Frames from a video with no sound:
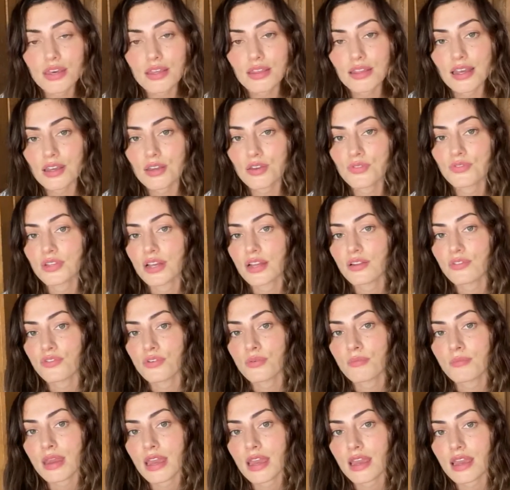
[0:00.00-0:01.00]
that you've done for
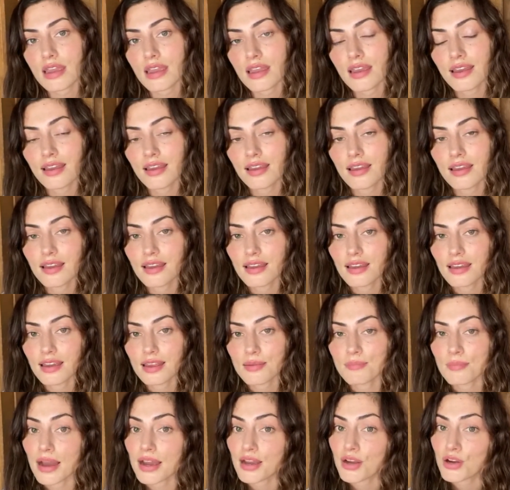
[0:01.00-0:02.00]
me
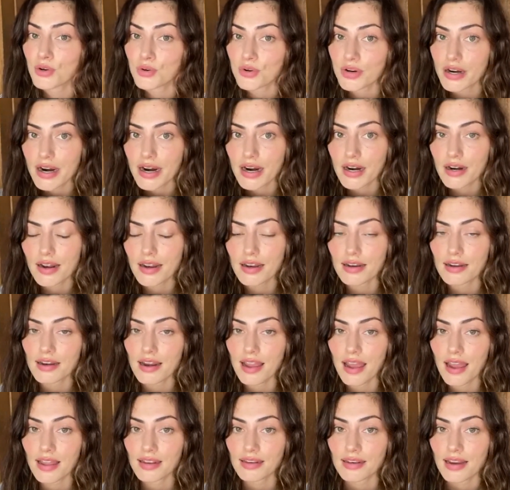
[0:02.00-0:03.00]
in my career
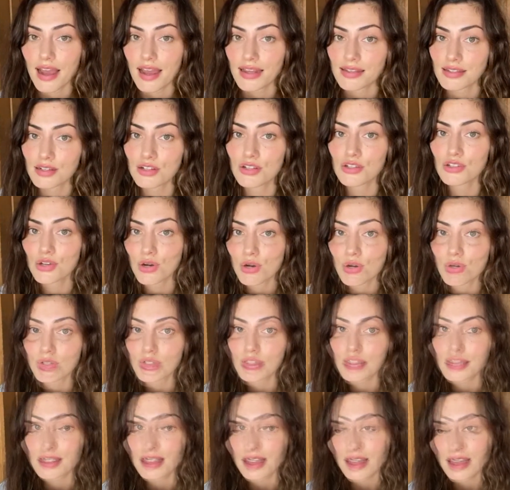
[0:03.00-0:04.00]
and as an
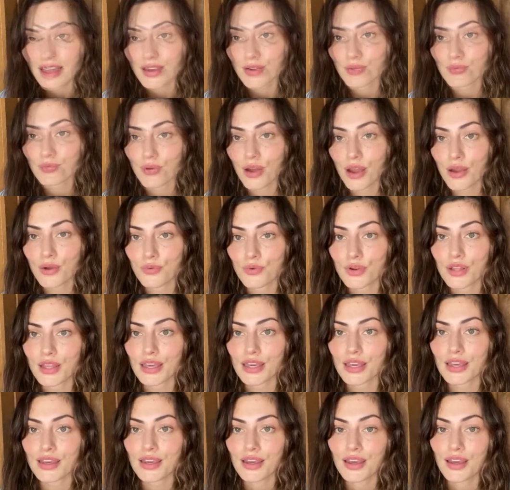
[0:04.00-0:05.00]
adult. I
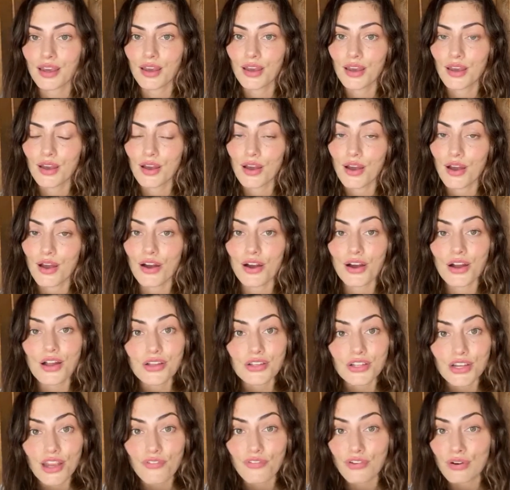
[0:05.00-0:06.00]
really
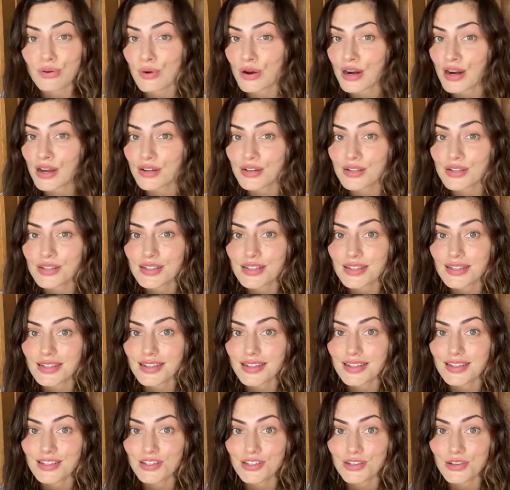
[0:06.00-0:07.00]
urge everyone else
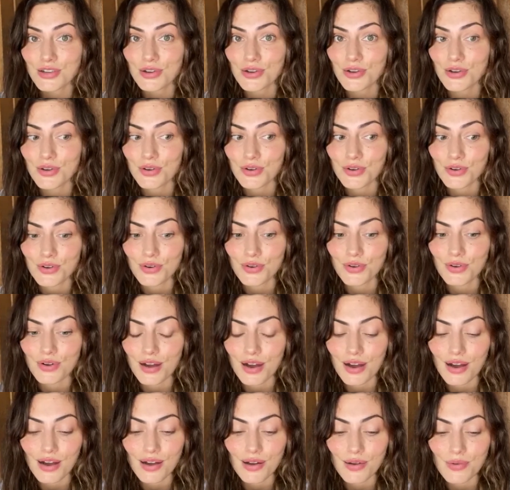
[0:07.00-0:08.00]
to
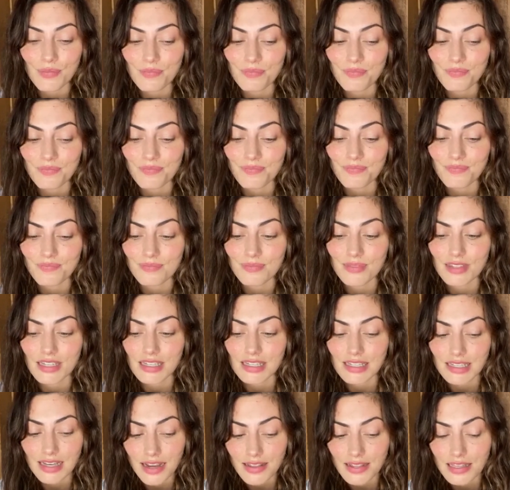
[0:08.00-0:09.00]

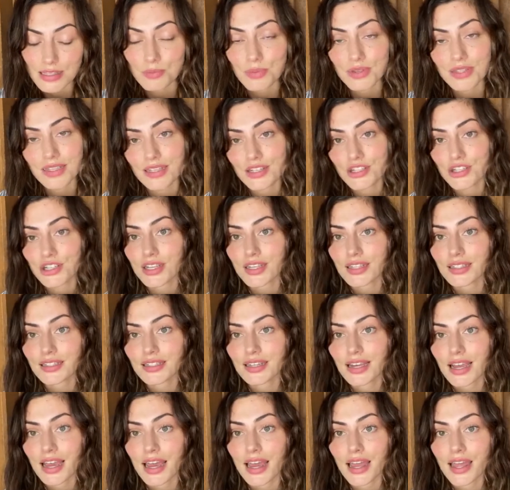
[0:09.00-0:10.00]
sign this petition
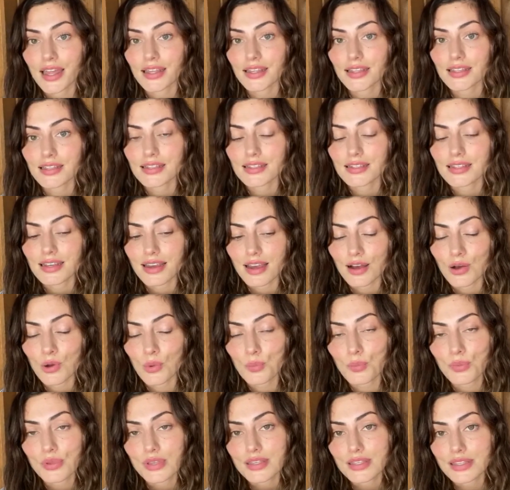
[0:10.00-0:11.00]
and
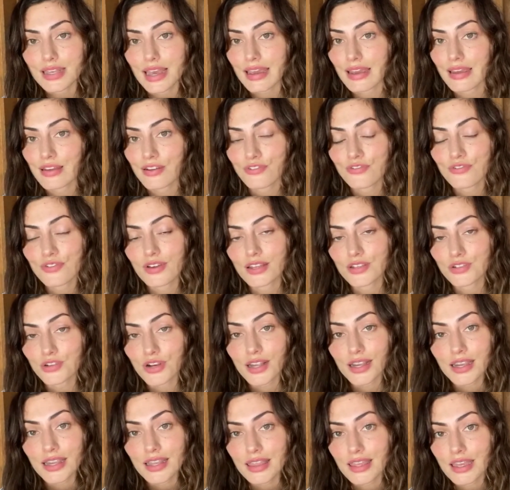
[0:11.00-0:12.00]
help save
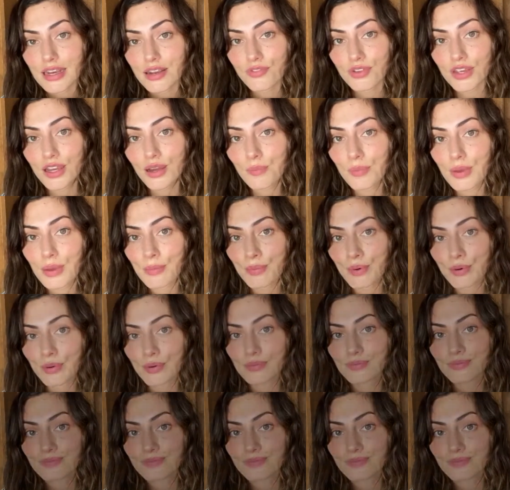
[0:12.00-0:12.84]
Australian Theatre for Young People.